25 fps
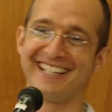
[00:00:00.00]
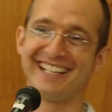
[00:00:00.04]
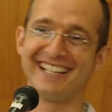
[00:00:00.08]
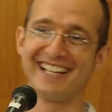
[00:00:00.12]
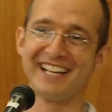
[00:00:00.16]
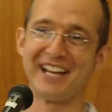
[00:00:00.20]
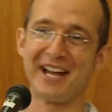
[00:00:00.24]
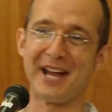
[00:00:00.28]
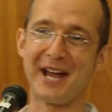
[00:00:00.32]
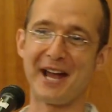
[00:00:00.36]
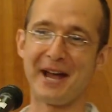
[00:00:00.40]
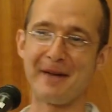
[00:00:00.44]

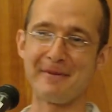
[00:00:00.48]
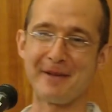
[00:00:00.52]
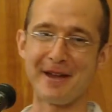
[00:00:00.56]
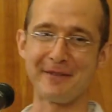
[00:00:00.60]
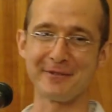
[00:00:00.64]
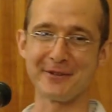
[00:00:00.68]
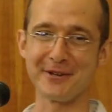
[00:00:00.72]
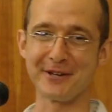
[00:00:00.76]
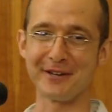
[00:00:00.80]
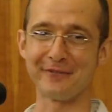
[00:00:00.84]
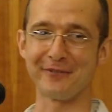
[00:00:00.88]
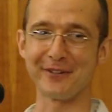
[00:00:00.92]
I mean, I've
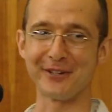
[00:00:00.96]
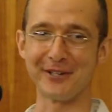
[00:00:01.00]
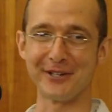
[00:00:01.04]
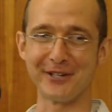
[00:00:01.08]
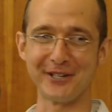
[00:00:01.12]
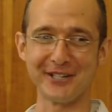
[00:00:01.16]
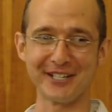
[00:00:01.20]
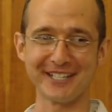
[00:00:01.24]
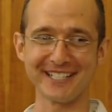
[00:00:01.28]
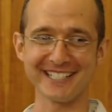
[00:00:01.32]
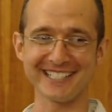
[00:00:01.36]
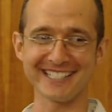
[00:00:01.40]
been doing it for
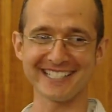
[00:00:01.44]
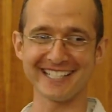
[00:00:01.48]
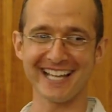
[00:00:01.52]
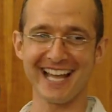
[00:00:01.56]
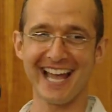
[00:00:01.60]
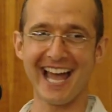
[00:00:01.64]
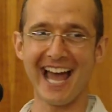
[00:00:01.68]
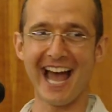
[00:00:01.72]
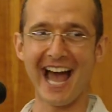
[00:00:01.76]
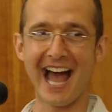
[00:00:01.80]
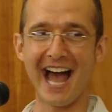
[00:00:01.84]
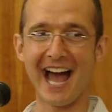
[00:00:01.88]
years.
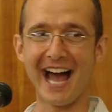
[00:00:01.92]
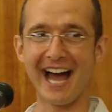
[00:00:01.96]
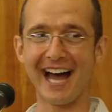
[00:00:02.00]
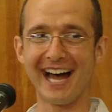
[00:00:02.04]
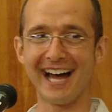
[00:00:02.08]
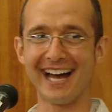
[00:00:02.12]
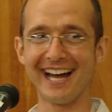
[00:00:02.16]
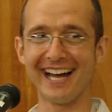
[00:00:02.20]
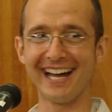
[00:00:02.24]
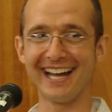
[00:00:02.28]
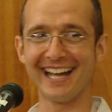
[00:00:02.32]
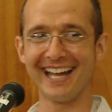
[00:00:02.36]

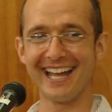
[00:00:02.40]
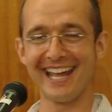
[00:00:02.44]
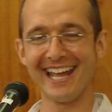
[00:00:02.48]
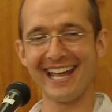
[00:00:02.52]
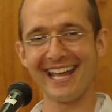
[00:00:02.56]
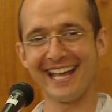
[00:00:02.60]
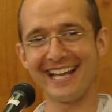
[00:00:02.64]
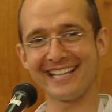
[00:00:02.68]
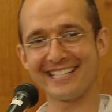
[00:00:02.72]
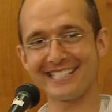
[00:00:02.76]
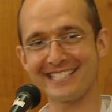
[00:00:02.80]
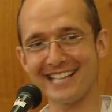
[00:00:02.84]

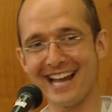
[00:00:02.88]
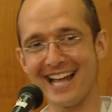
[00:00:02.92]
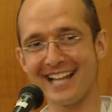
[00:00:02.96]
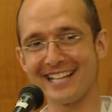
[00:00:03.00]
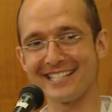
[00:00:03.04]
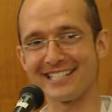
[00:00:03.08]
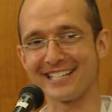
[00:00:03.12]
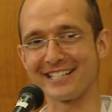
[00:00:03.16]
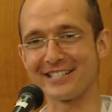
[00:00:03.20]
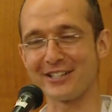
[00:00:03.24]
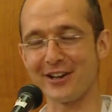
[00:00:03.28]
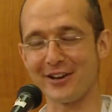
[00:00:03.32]
It's
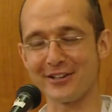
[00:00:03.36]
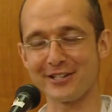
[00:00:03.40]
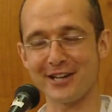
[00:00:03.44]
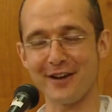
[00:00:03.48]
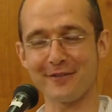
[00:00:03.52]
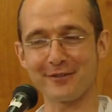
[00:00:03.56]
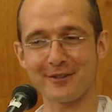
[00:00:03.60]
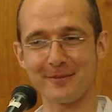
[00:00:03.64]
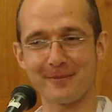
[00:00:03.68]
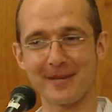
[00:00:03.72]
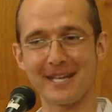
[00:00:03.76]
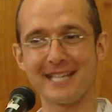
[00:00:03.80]
challenging.
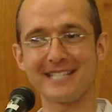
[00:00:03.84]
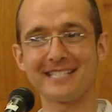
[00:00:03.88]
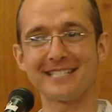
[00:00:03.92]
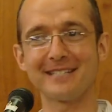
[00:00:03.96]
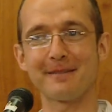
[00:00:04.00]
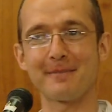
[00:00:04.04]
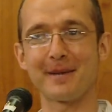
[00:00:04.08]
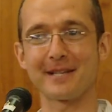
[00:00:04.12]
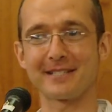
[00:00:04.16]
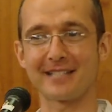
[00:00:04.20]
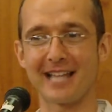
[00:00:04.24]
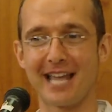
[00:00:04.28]
JavaScript isn't
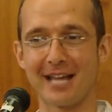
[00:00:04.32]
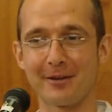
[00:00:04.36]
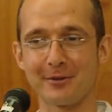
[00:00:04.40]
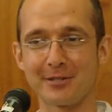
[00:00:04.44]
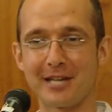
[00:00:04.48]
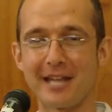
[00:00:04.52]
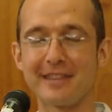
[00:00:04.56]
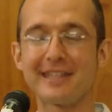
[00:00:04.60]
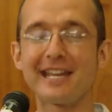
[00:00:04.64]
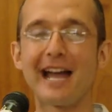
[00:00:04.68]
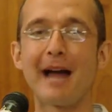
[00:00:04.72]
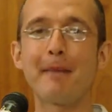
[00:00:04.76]
the best
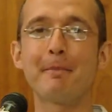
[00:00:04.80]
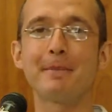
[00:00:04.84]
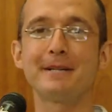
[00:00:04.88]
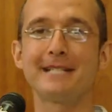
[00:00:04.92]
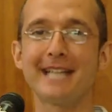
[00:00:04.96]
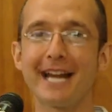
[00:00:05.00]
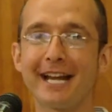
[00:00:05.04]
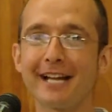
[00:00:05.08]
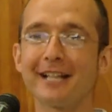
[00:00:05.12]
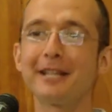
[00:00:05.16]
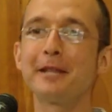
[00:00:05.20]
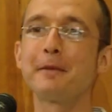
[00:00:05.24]
language. I think I'm
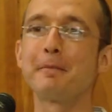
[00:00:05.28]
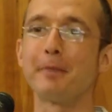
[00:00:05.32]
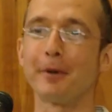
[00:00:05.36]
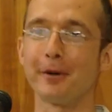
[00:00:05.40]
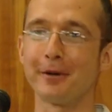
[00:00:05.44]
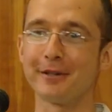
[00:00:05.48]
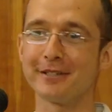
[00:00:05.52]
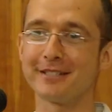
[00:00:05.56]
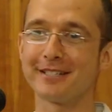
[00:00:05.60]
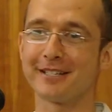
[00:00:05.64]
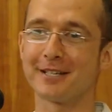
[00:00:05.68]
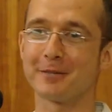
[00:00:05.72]
particularly
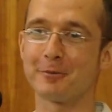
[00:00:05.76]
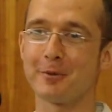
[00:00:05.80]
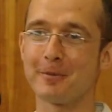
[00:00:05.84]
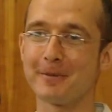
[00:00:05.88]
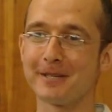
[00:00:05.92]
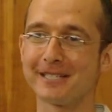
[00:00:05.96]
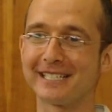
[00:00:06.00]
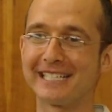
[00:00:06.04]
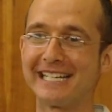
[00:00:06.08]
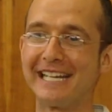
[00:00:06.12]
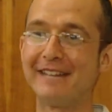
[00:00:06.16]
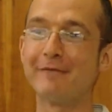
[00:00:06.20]
burnt because we're
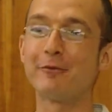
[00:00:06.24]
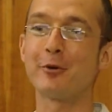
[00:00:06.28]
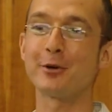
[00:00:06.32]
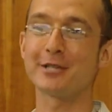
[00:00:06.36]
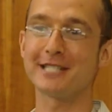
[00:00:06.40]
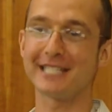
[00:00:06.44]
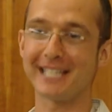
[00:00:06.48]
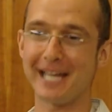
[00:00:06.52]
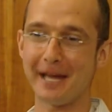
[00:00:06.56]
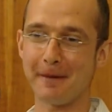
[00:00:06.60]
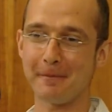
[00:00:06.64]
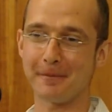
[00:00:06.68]
building an
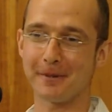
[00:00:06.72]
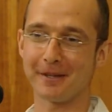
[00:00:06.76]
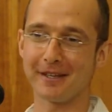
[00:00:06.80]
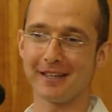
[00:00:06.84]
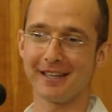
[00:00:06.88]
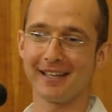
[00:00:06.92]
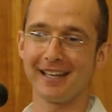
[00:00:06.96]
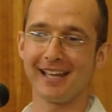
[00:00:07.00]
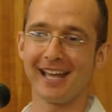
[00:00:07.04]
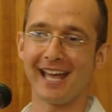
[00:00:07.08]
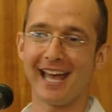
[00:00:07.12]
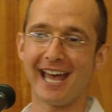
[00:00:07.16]
invoicing app.
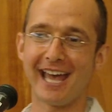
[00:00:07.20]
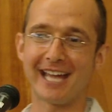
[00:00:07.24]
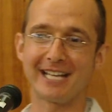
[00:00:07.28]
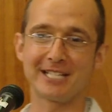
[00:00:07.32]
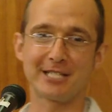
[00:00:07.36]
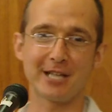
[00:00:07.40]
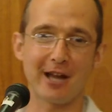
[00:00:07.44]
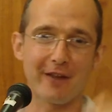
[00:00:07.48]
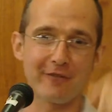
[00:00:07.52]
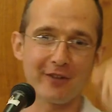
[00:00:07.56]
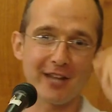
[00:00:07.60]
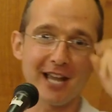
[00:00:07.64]

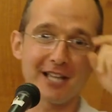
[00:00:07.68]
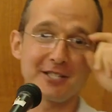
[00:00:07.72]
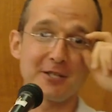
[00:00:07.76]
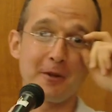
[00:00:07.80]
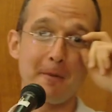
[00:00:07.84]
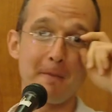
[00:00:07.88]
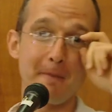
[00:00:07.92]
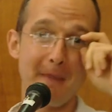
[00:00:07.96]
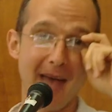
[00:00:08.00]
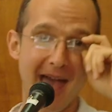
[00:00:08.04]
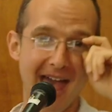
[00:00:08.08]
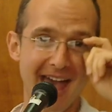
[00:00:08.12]
And if you guys
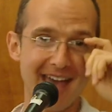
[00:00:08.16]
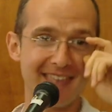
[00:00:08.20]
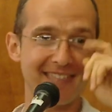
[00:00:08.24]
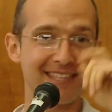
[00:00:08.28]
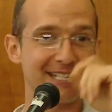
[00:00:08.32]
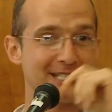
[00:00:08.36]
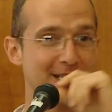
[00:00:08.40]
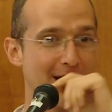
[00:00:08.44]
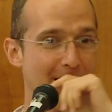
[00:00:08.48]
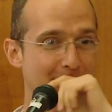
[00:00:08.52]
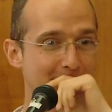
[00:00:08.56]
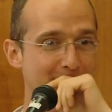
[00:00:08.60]
know math
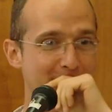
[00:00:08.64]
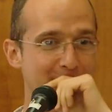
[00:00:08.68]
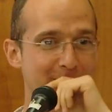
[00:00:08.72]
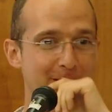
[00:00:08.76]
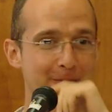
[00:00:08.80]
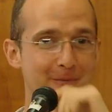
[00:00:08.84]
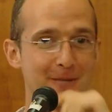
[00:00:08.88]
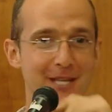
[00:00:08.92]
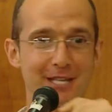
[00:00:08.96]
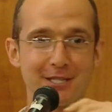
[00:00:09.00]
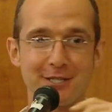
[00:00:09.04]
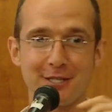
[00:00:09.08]
and
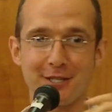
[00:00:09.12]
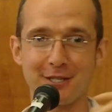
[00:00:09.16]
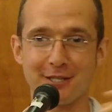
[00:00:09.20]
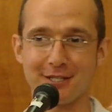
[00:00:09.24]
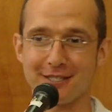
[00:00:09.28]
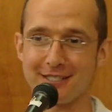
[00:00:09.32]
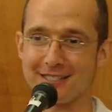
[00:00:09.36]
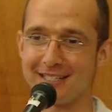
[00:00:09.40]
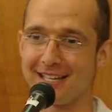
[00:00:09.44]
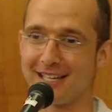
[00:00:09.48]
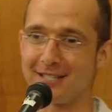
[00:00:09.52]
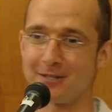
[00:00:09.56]
JavaScript,
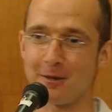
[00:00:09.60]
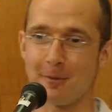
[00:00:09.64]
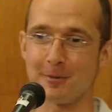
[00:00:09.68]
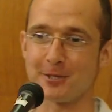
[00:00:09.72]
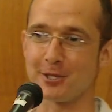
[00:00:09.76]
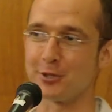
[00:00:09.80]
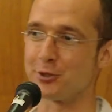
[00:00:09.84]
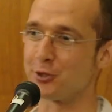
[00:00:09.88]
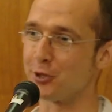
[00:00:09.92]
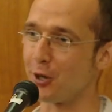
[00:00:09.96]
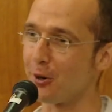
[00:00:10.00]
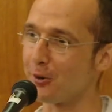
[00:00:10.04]
it's
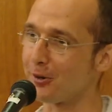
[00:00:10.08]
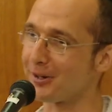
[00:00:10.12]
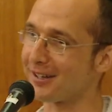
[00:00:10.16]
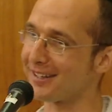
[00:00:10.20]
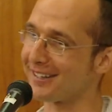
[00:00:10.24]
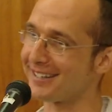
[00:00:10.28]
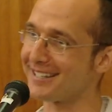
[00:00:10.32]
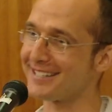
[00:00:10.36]
almost a joke.